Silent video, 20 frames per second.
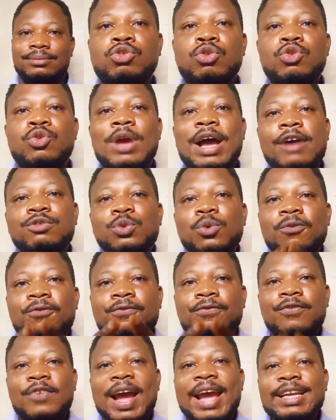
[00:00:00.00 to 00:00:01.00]
So you have
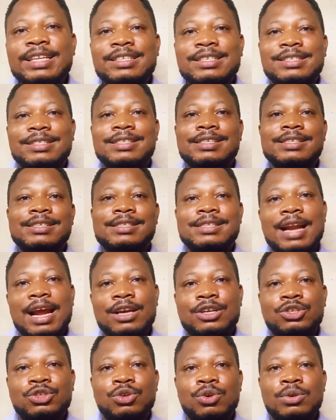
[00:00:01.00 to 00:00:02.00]
to fight
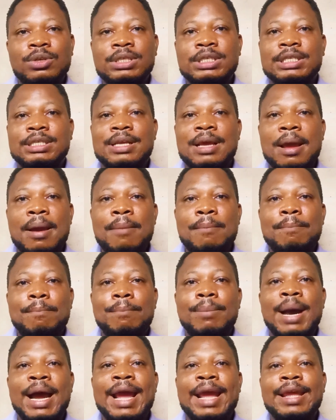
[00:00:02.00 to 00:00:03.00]
distractions
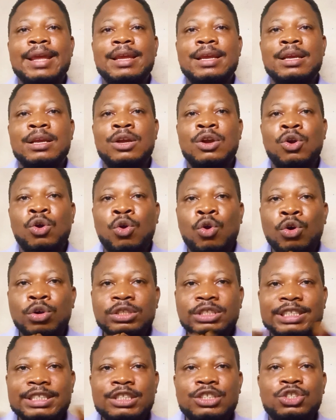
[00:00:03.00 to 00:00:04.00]
by
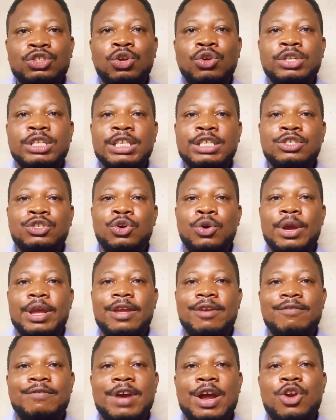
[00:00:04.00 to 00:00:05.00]
conditioning
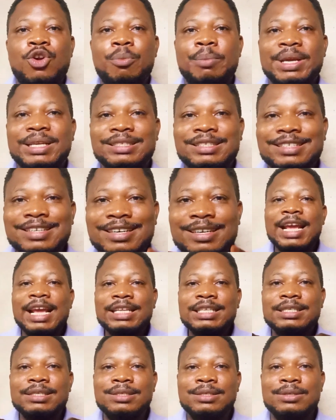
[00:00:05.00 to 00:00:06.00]
your environment.
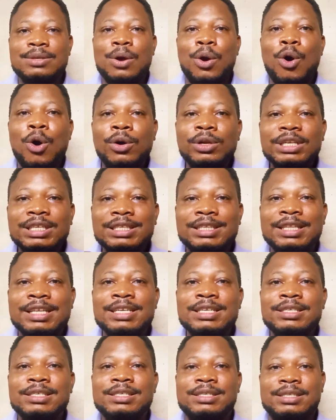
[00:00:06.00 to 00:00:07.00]
Let all the
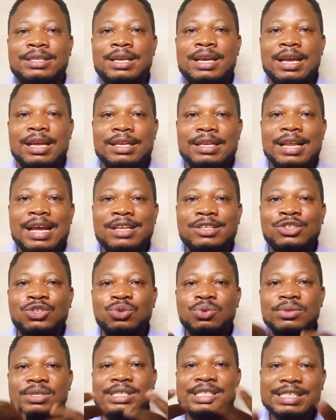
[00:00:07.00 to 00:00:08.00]
things that
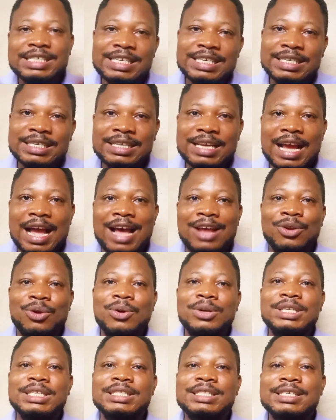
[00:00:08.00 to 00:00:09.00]
you see
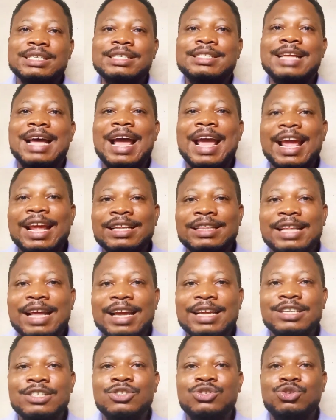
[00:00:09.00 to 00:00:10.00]
and all the things that
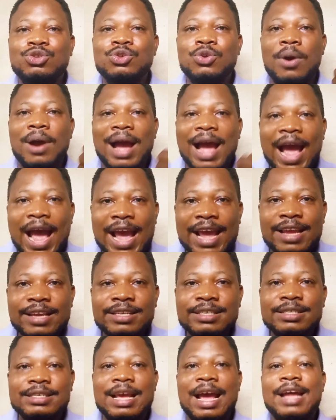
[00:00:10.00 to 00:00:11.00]
enter into your
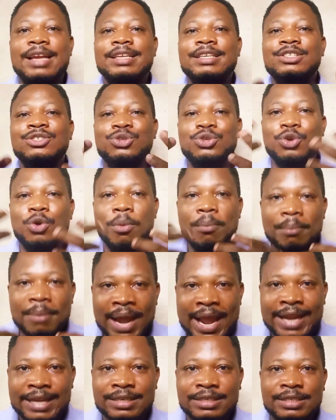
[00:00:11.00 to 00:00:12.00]
eyes and into your
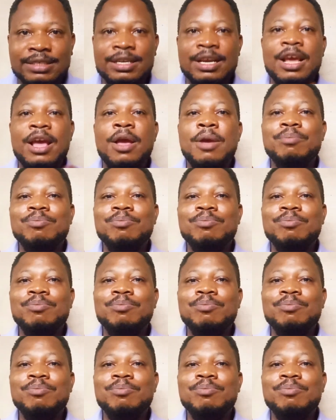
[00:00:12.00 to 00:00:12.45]
mind